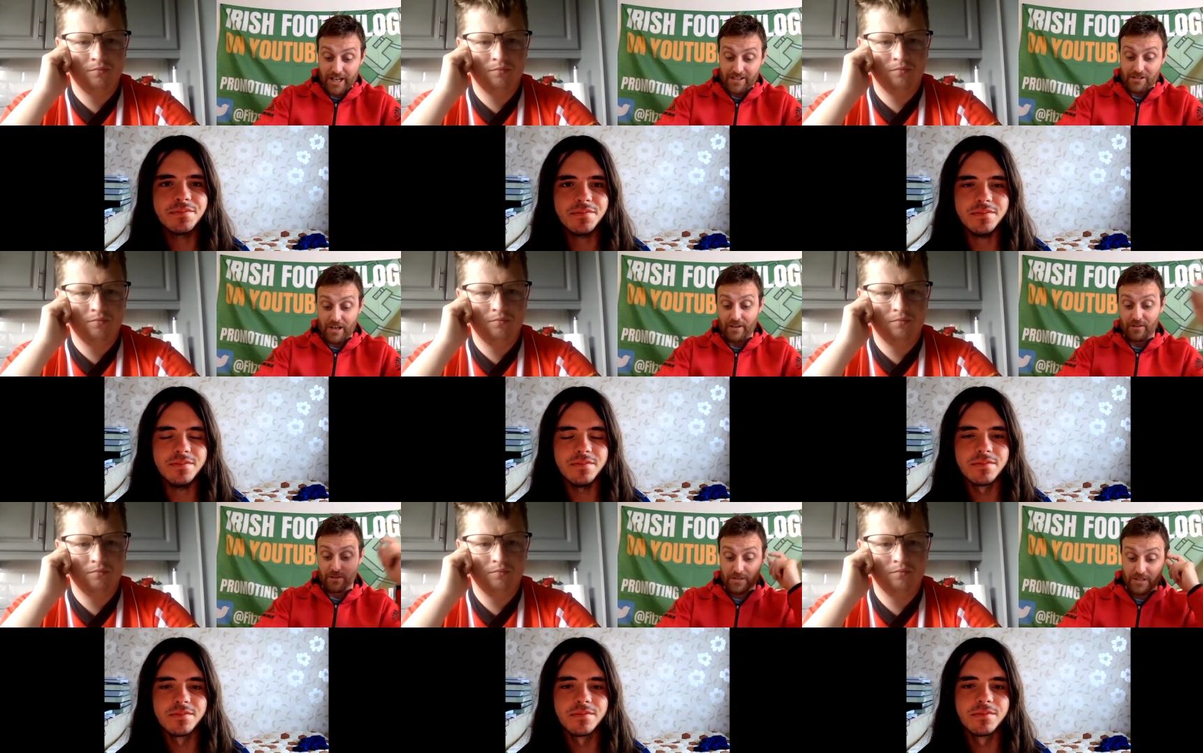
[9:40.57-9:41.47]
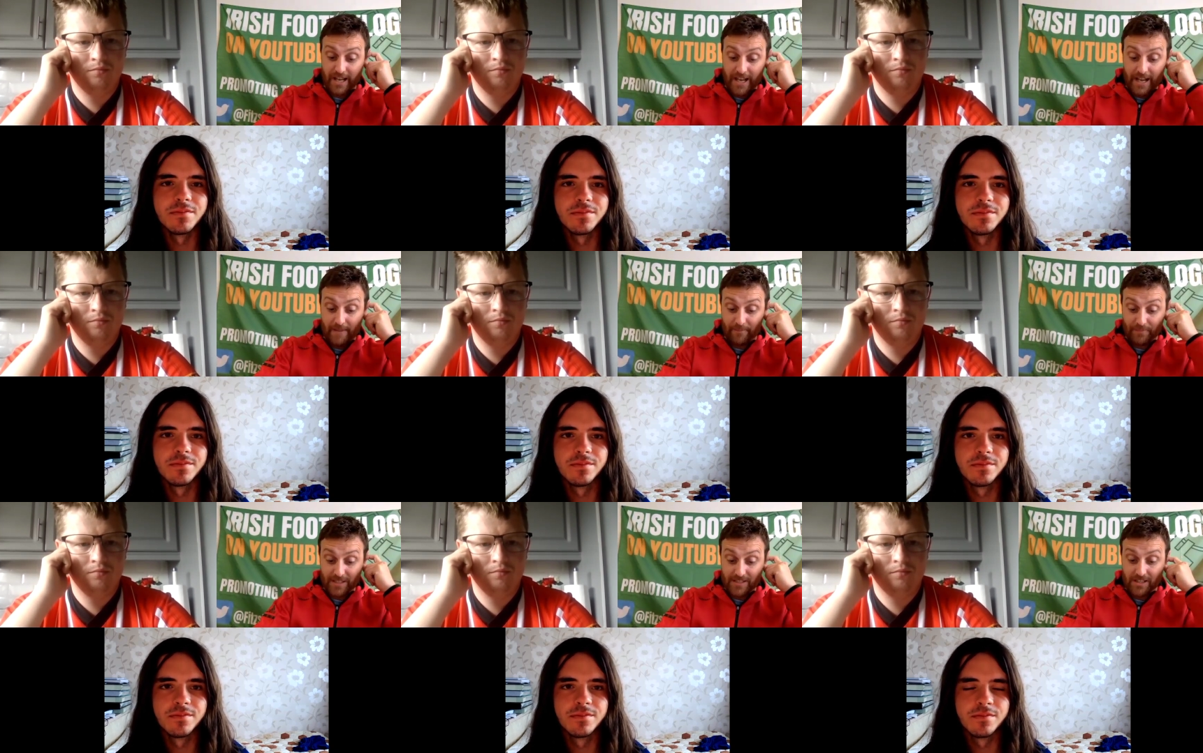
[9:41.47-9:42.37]
Speaker 1: the next round,
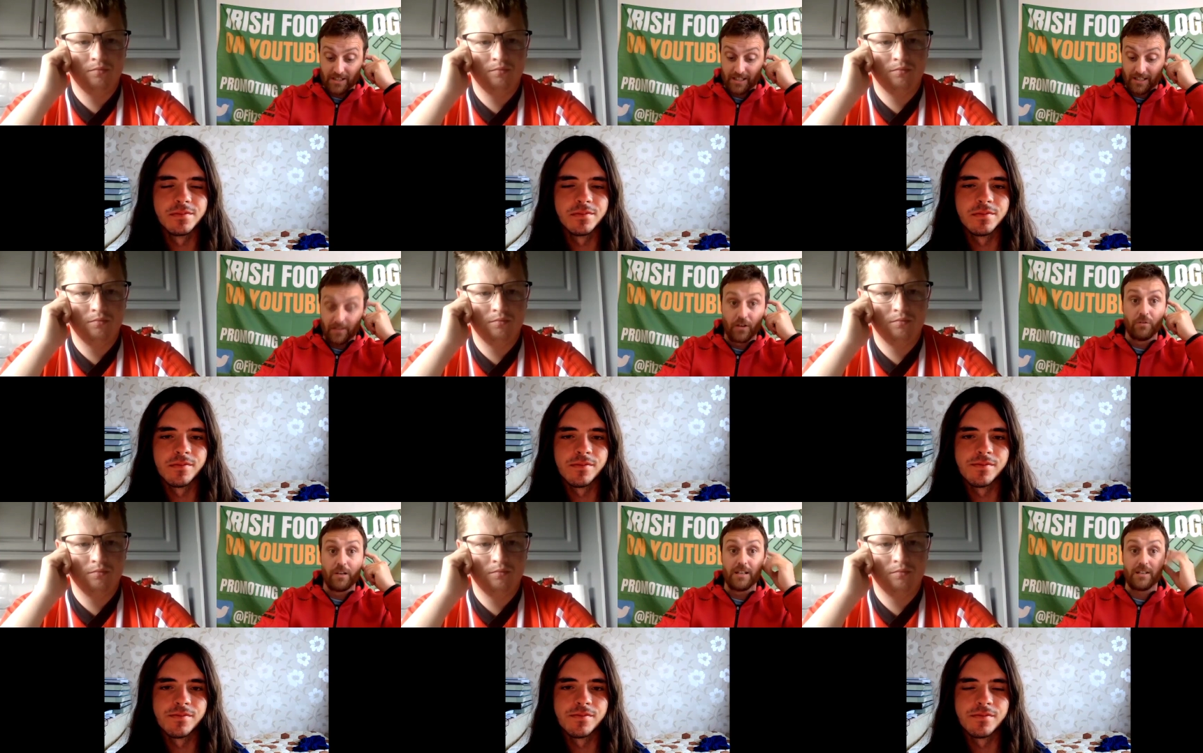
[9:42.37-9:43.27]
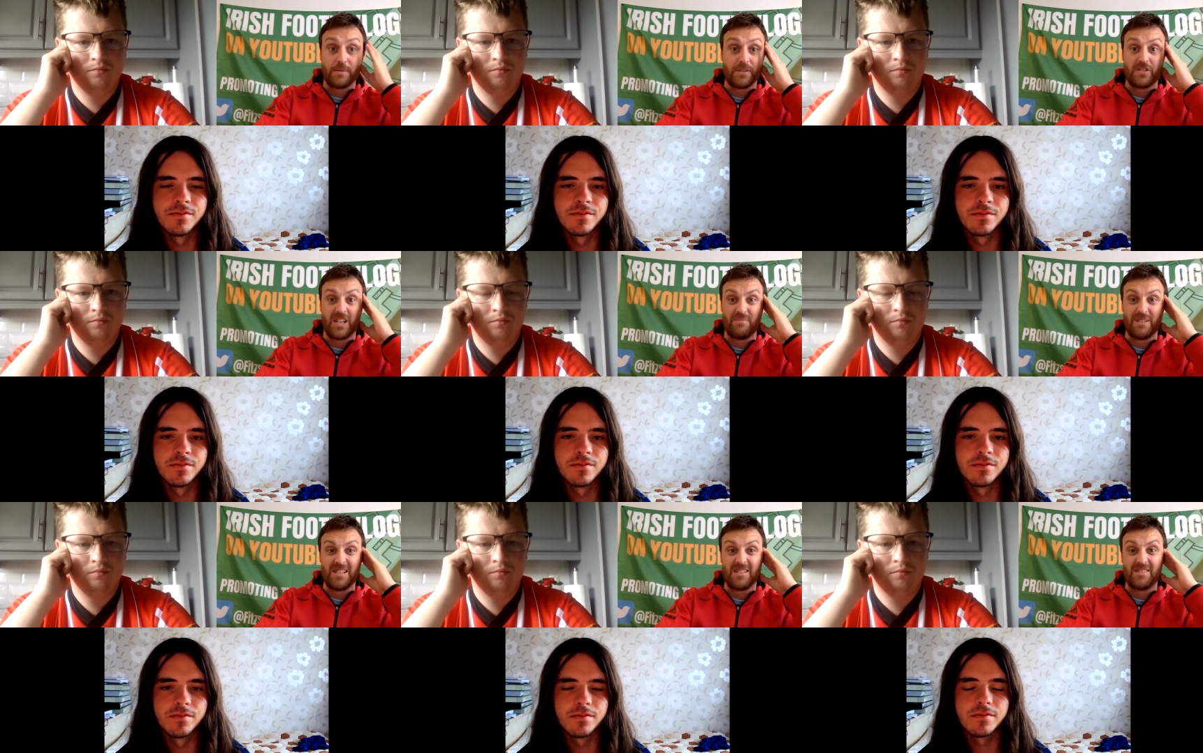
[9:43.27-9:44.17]
um, that's all they can do, really, I suppose,
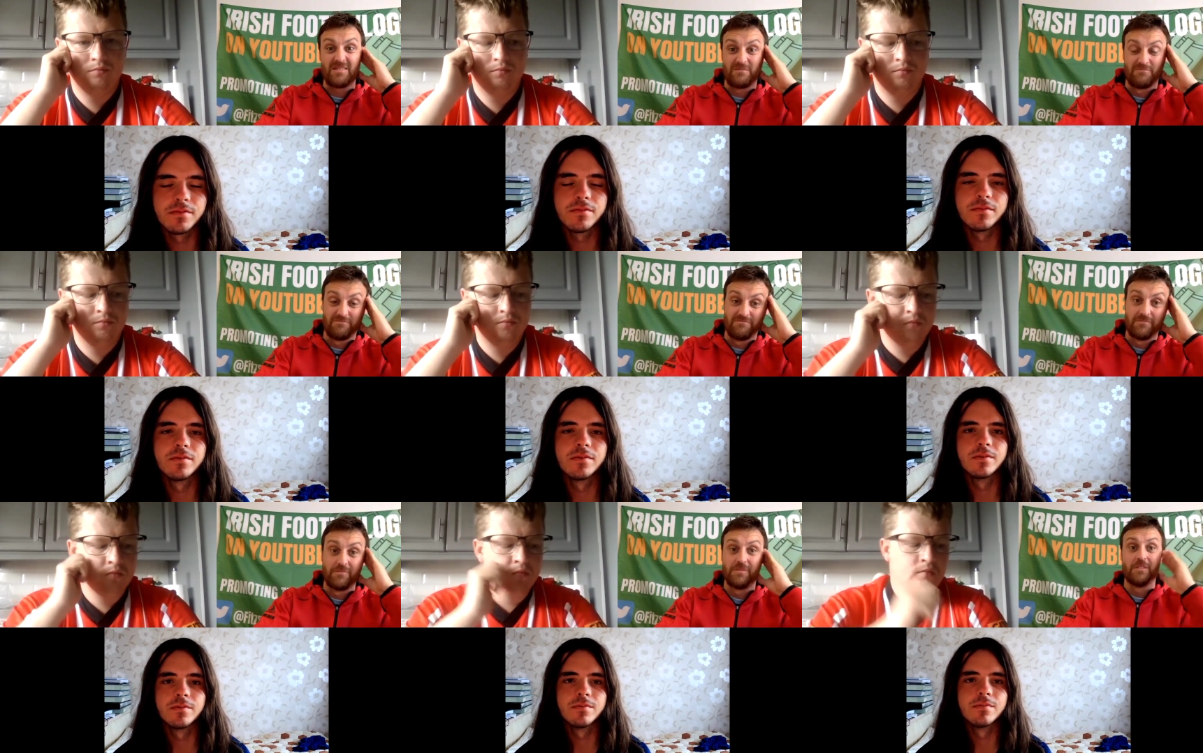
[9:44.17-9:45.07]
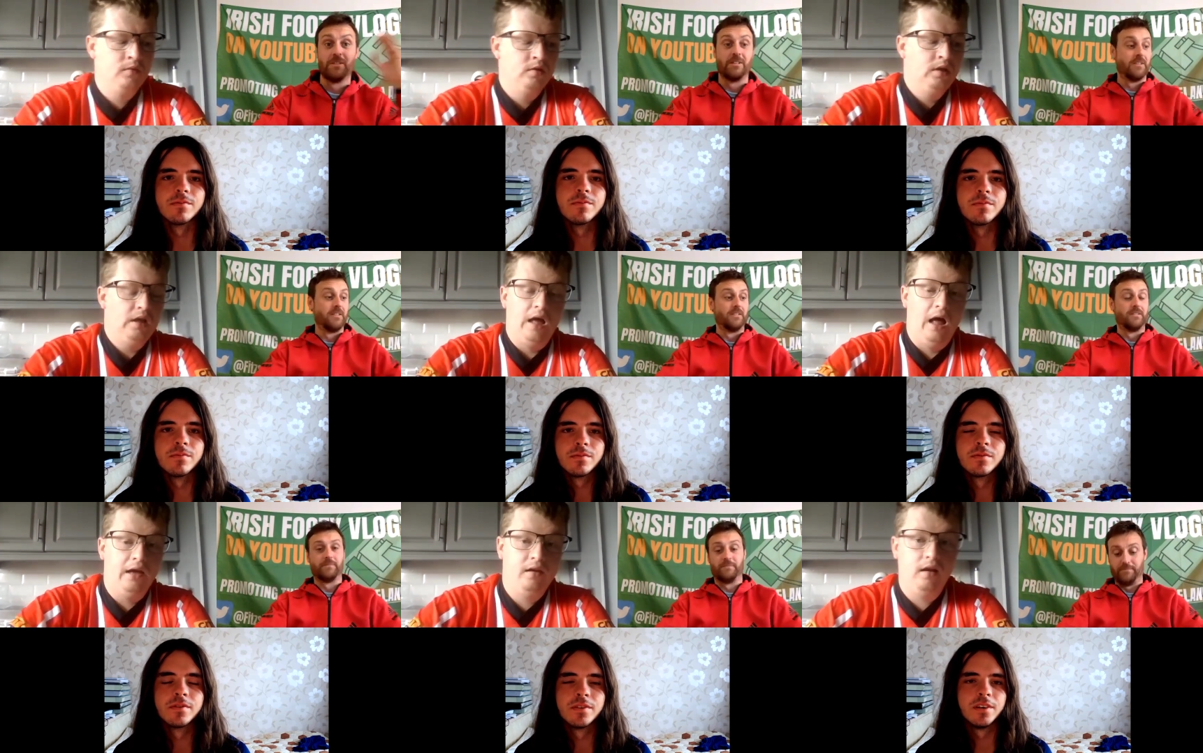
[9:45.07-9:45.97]
JP, isn't it?
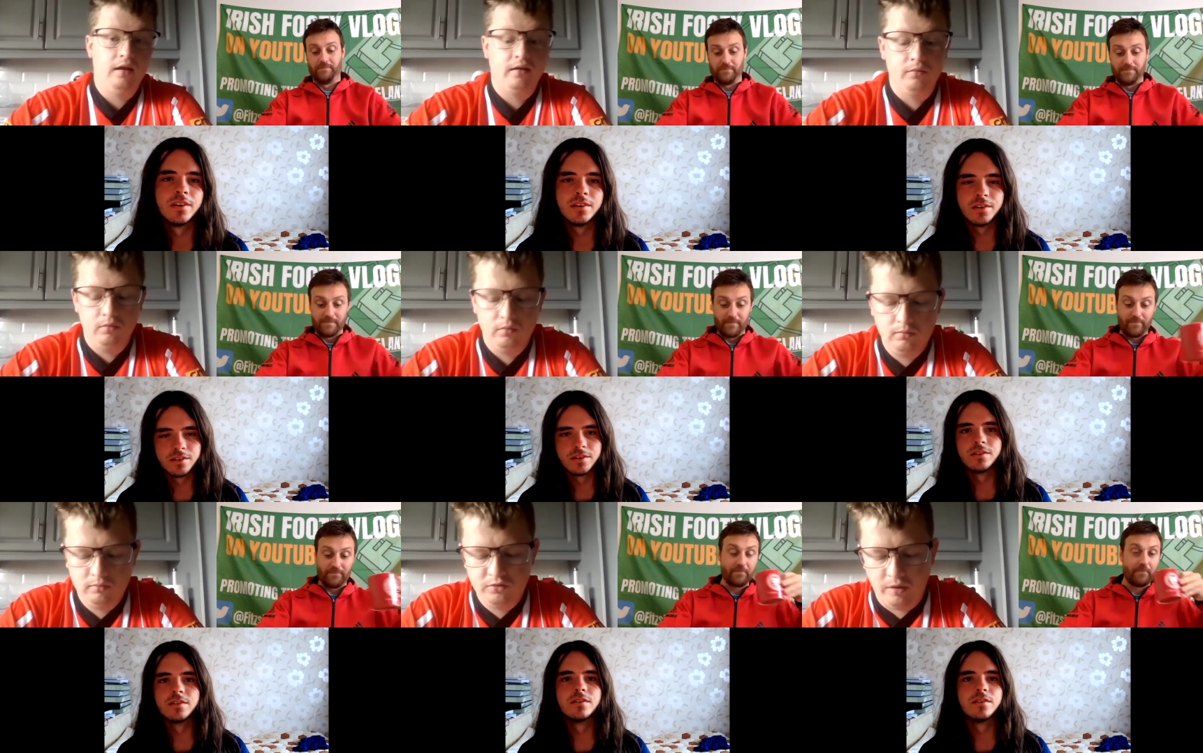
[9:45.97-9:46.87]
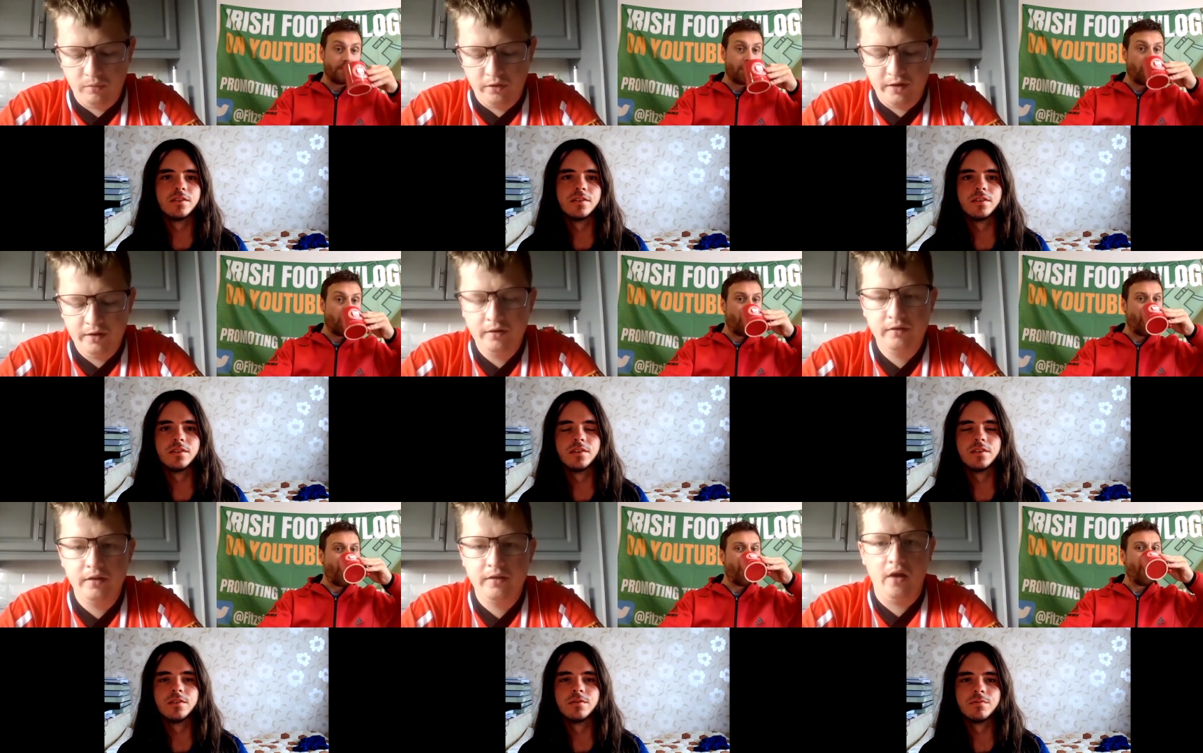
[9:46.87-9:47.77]
Speaker 2: Aye, like similar to,
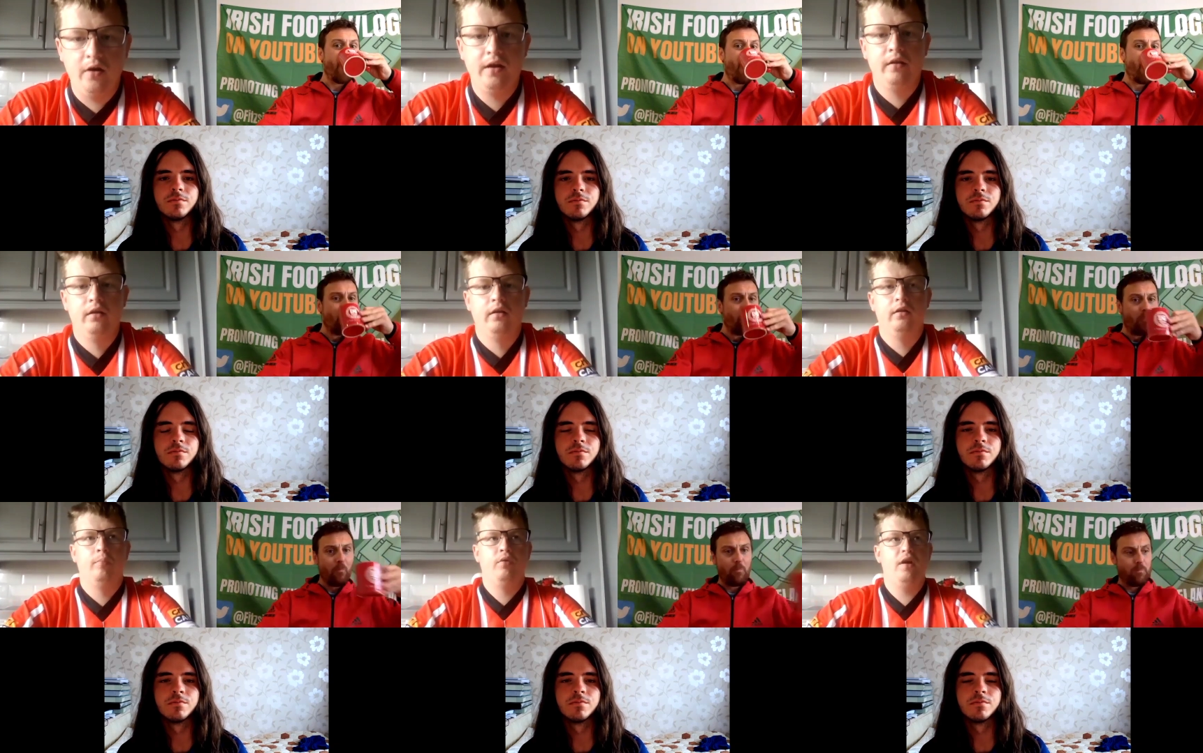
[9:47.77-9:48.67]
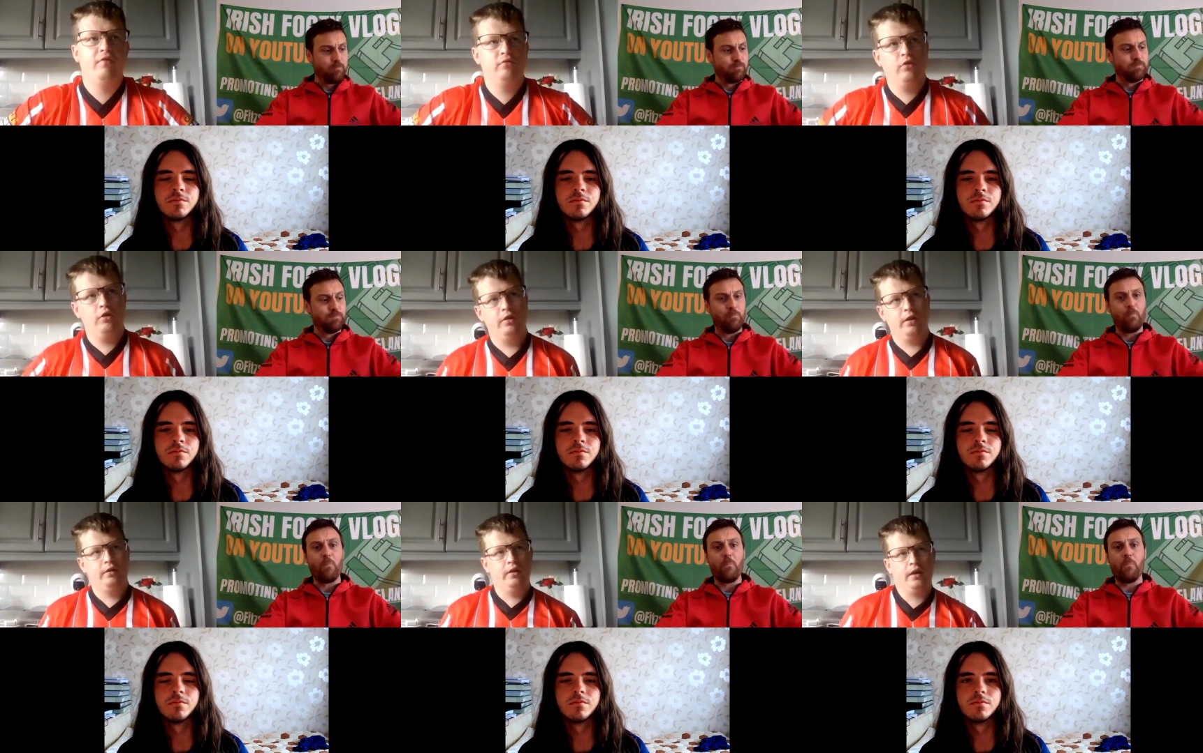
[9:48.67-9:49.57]
to Derry in the, the previous round,
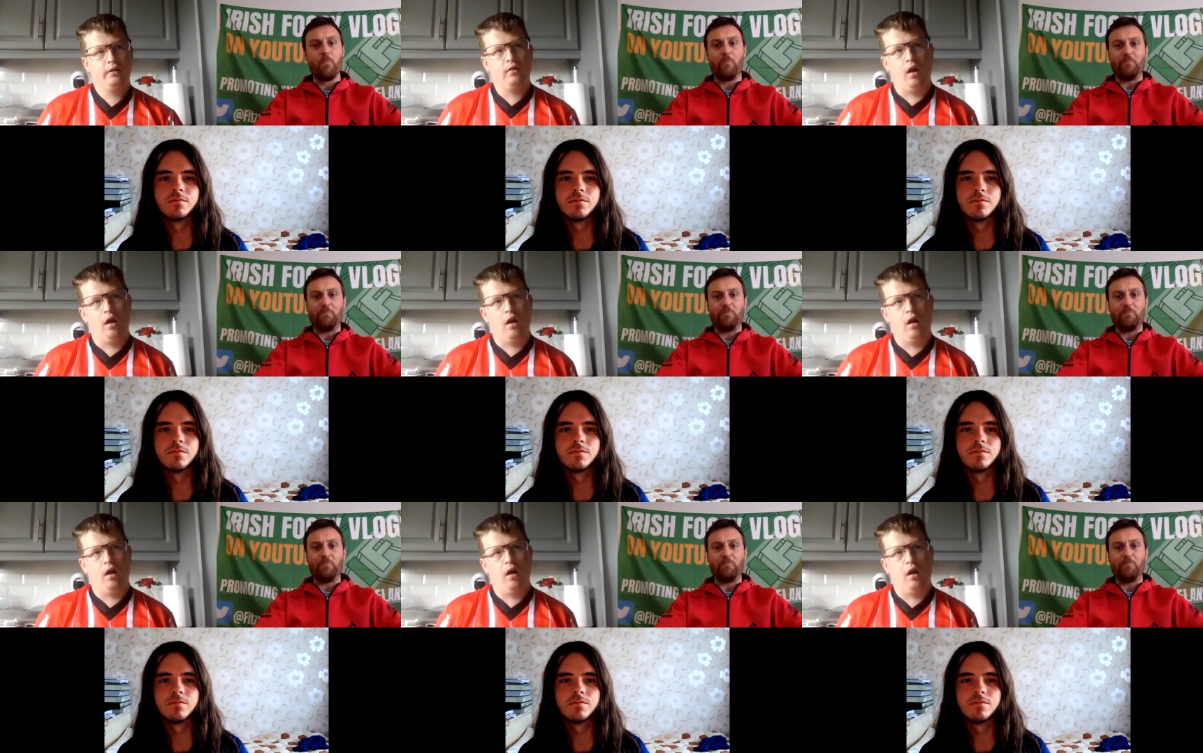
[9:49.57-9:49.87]
you, you get